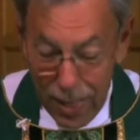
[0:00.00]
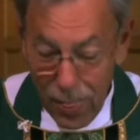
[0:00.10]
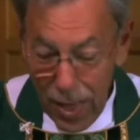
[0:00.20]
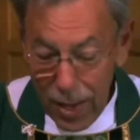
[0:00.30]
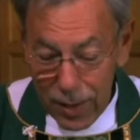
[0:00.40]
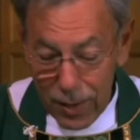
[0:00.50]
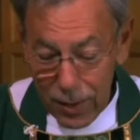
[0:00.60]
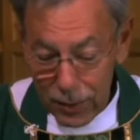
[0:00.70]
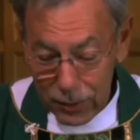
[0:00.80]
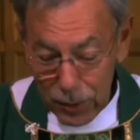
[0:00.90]
that
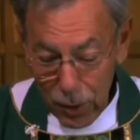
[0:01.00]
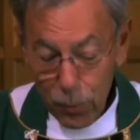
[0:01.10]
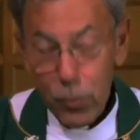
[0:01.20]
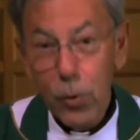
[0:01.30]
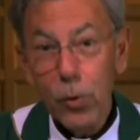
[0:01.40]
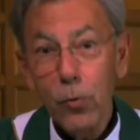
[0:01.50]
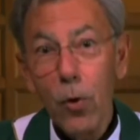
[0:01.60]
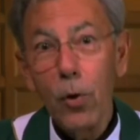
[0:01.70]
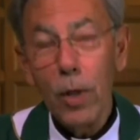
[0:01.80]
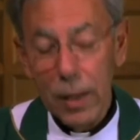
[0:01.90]
is a
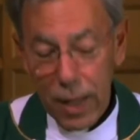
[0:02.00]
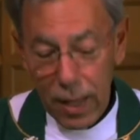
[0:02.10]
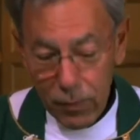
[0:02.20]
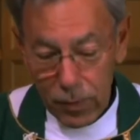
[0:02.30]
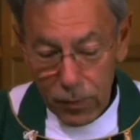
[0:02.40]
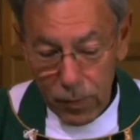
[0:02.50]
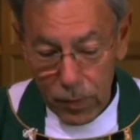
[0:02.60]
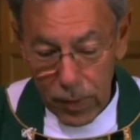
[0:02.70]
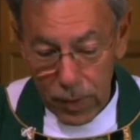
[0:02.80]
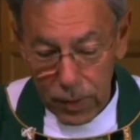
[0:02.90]
beautiful, life-giving
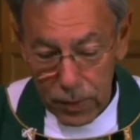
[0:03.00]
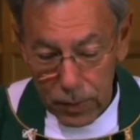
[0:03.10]
thing.